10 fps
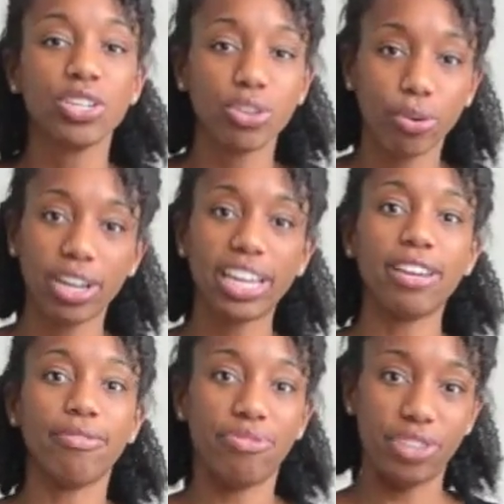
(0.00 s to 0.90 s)
So
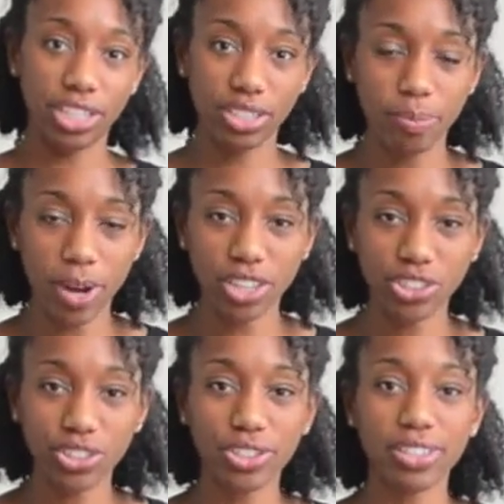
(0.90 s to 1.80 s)
again, fix the
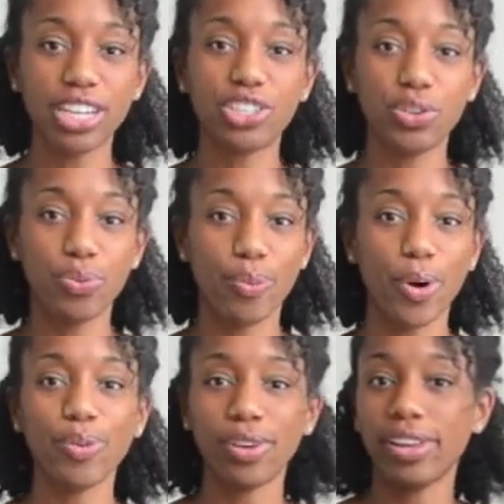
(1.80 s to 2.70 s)
posture so that you
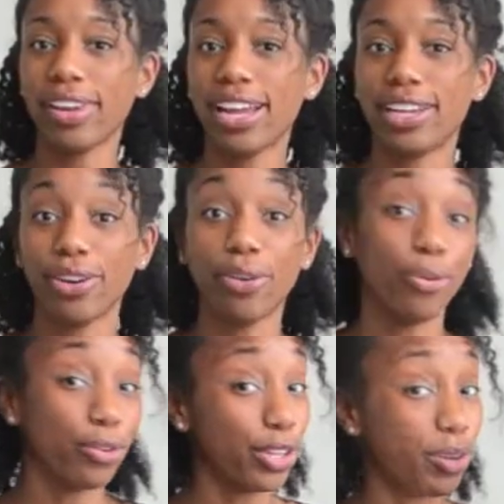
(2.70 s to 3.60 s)
won't look like you're
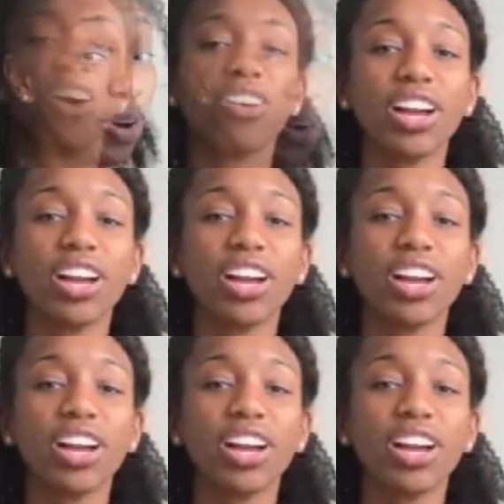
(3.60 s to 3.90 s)
older than you are.